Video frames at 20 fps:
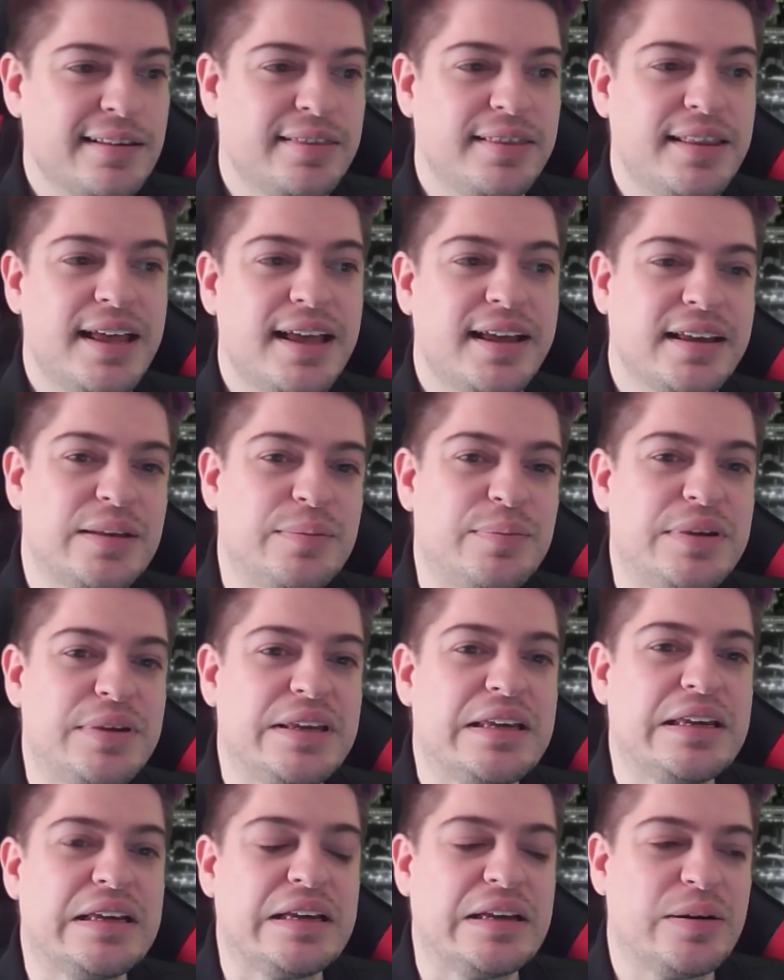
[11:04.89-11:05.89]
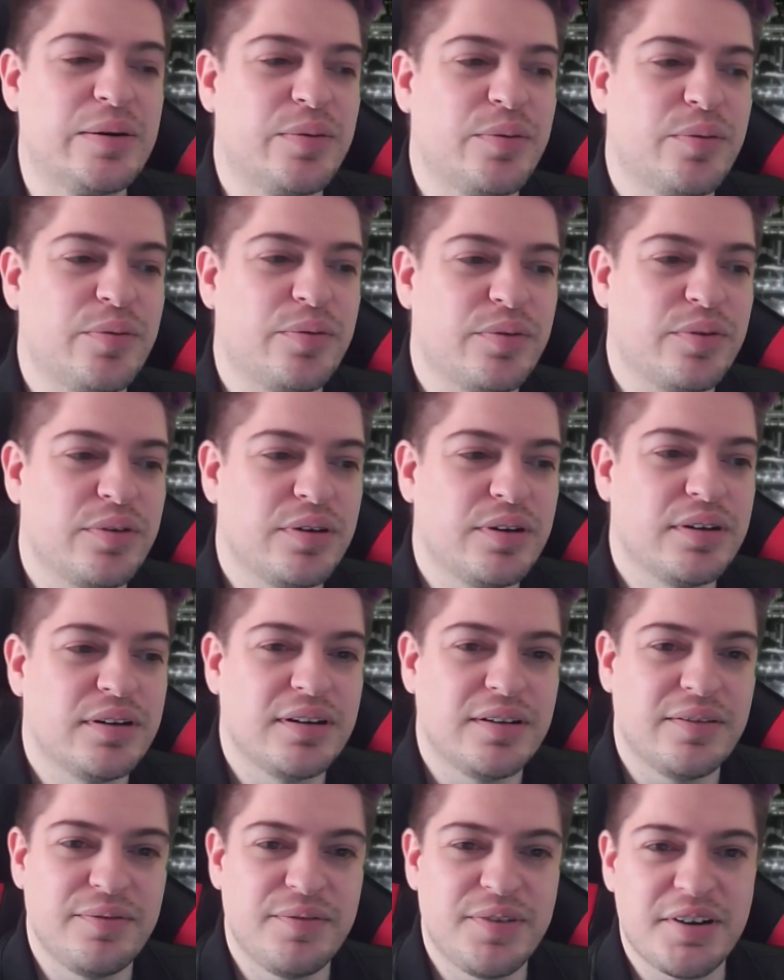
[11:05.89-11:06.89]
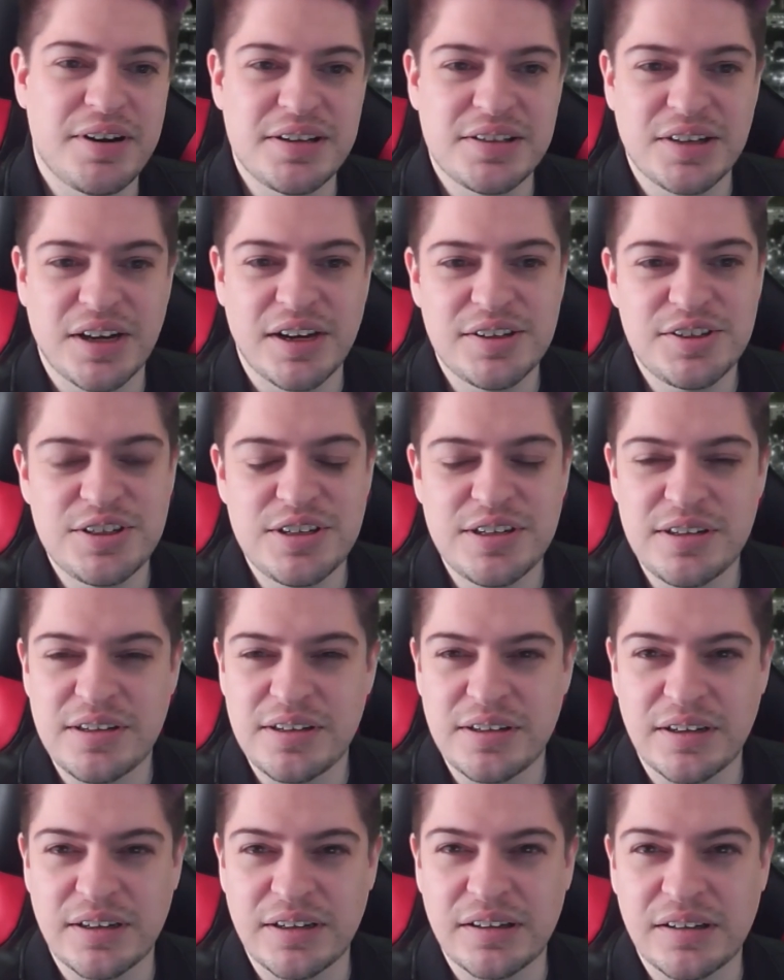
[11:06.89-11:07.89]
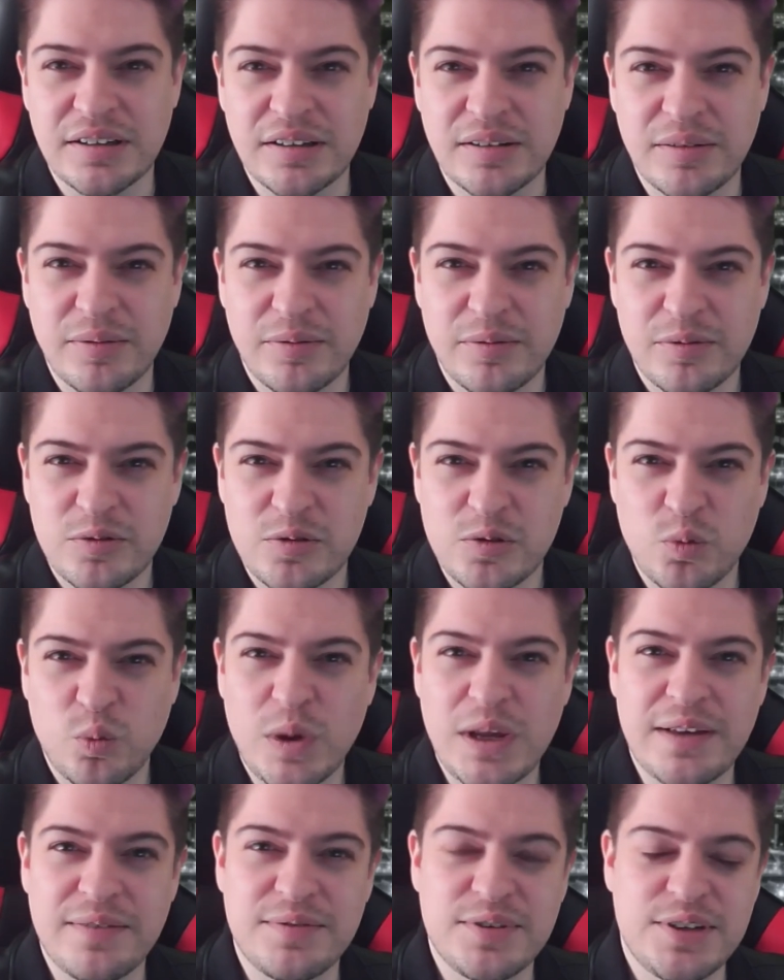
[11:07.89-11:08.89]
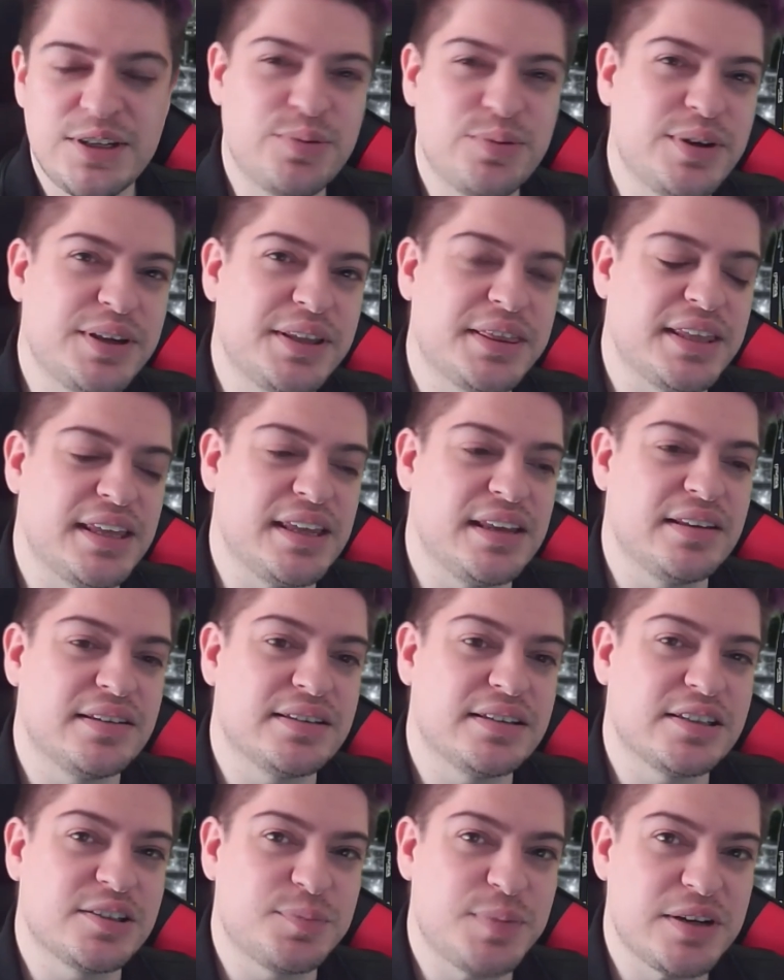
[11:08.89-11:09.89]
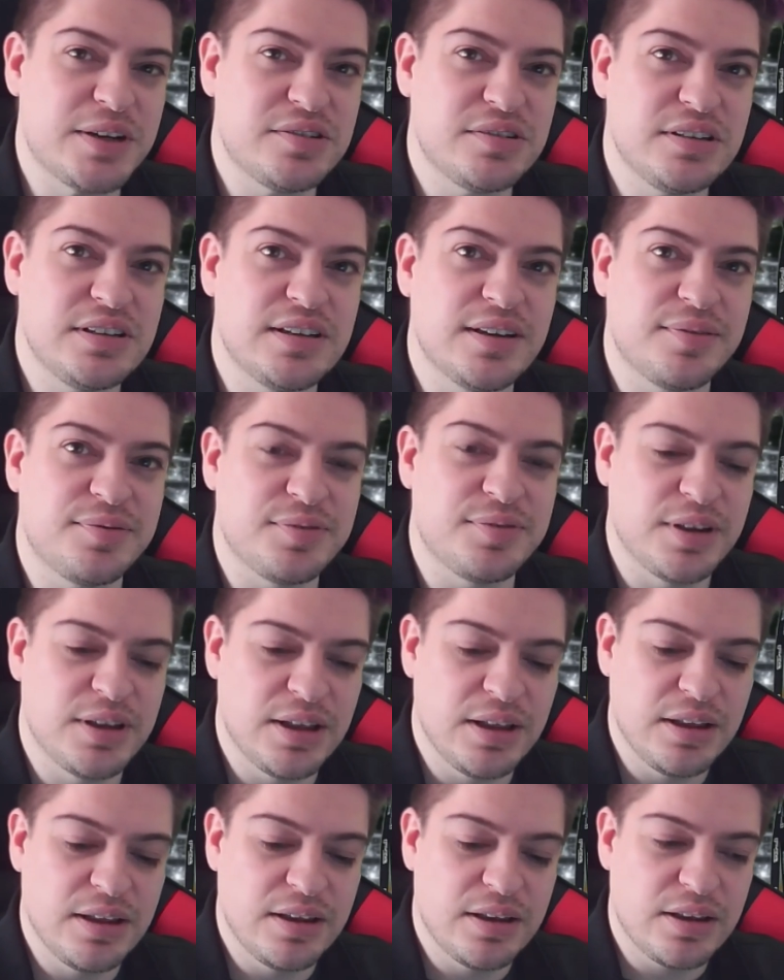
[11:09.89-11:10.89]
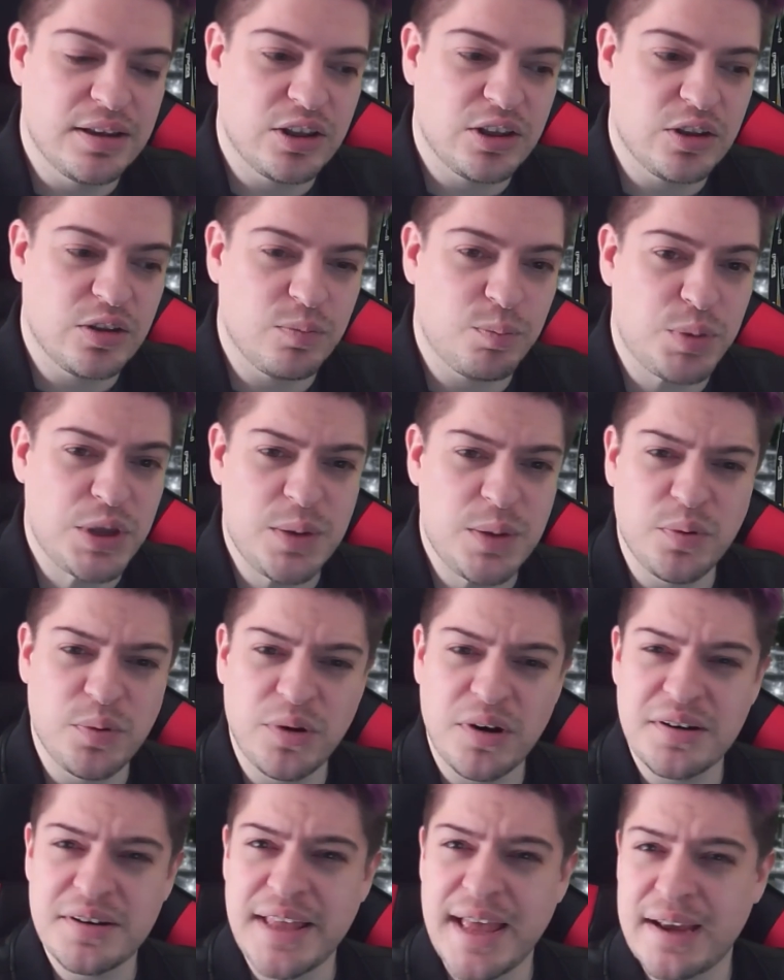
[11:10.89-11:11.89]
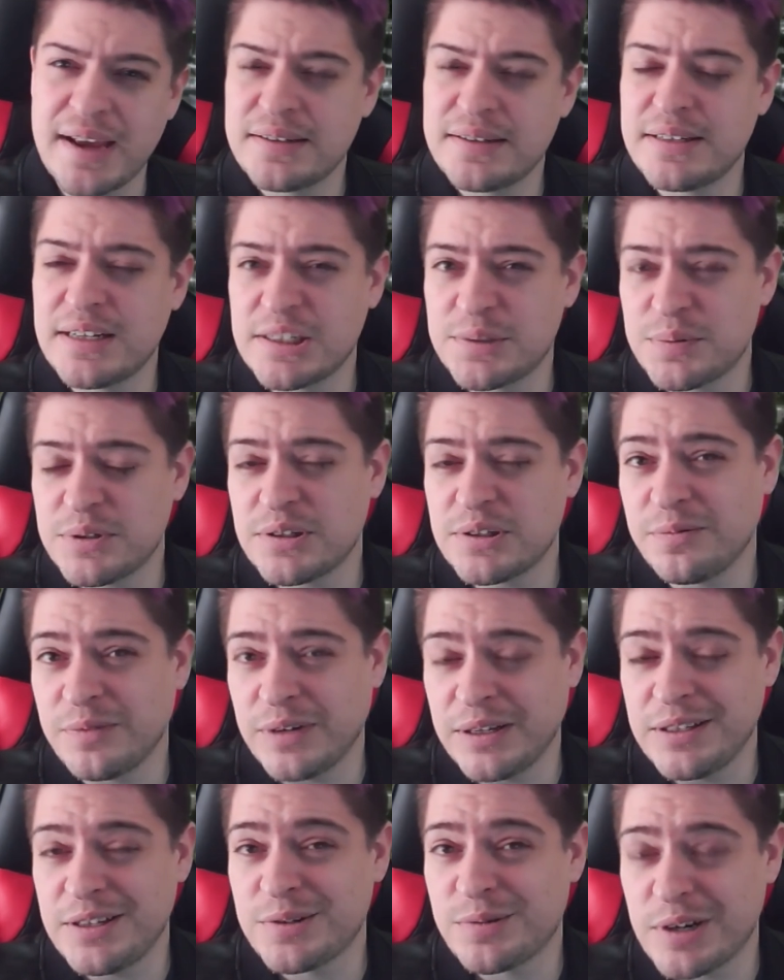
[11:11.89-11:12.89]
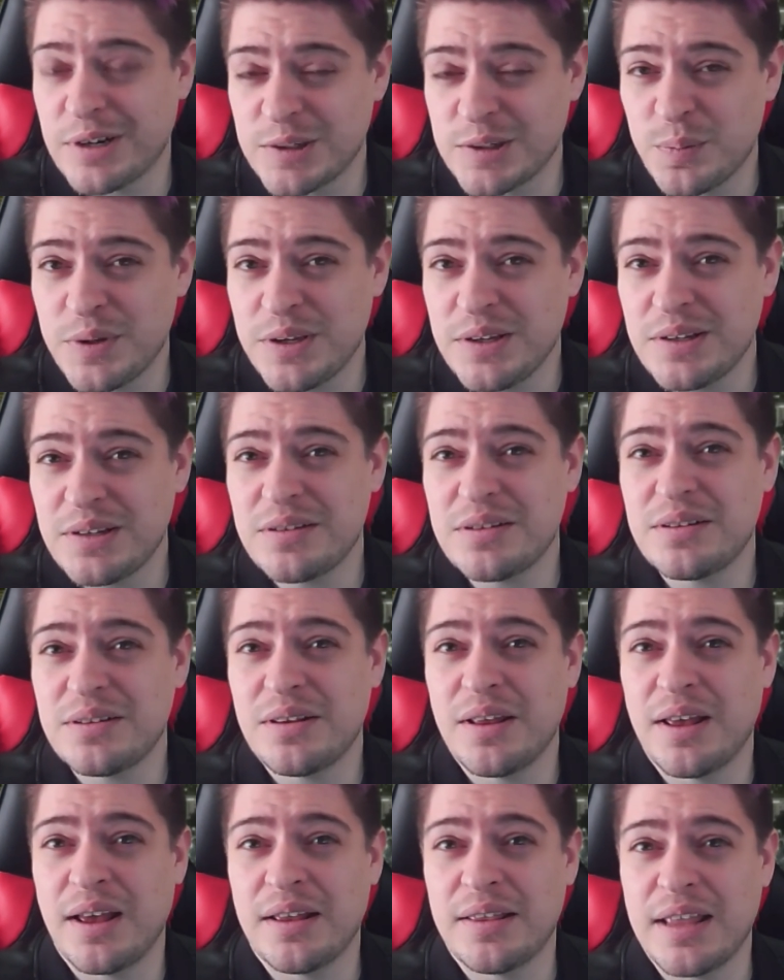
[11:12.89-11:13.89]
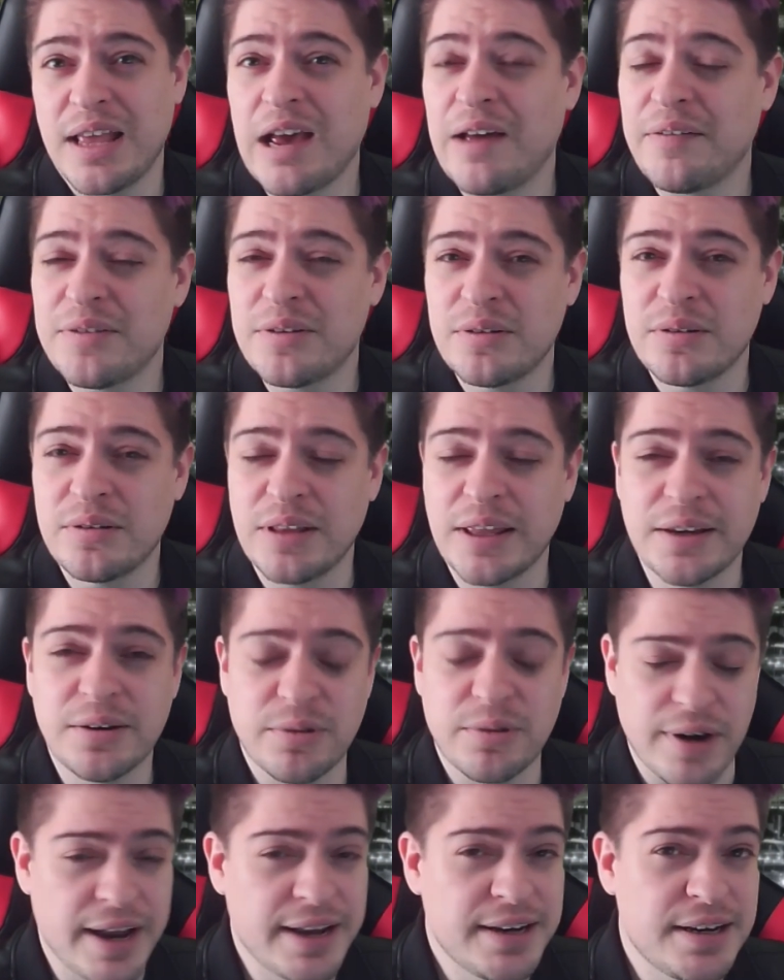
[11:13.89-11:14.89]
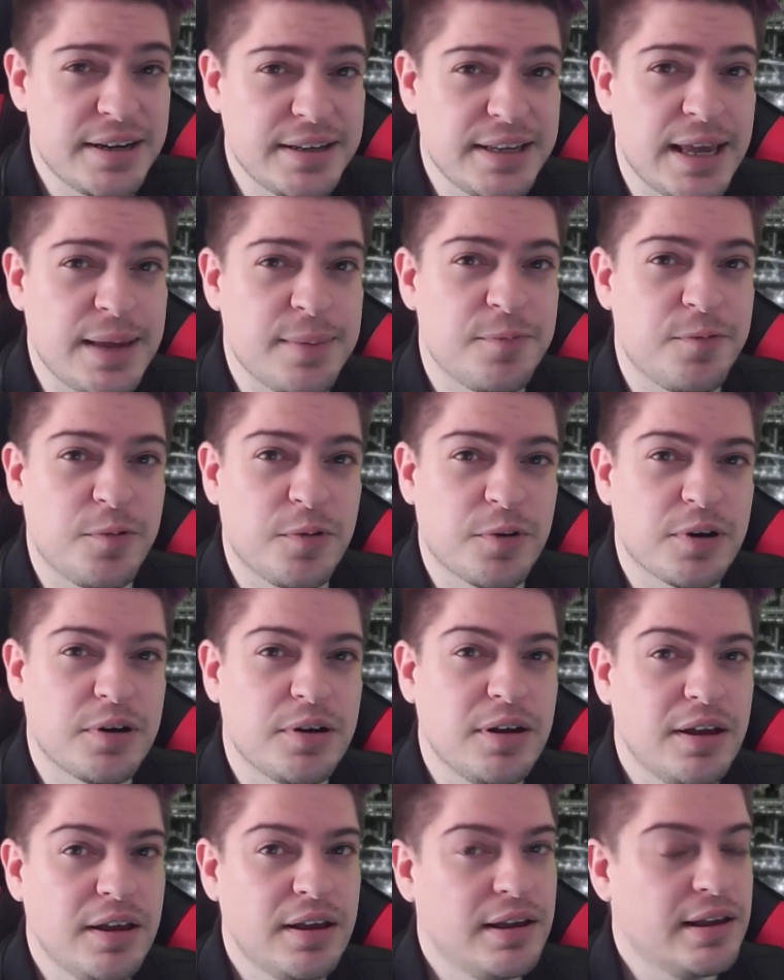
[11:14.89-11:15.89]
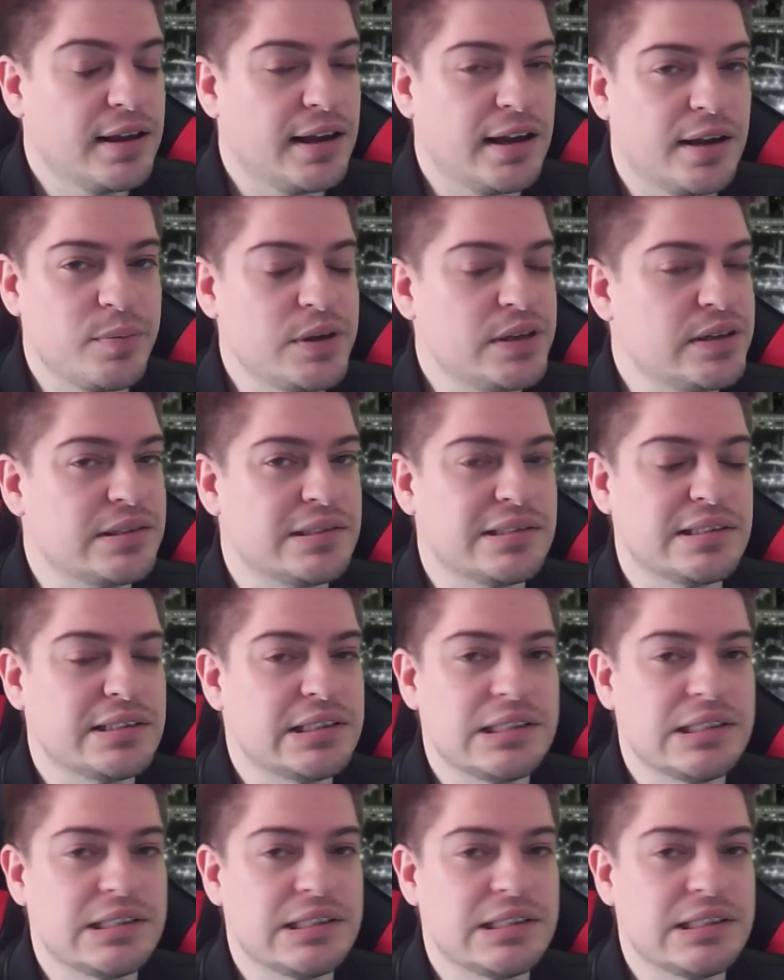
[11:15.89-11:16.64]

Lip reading: that could be a very touchy way of doing things, and especially if people are that desperate to find these recipes that they have to like grind in game for. I mean,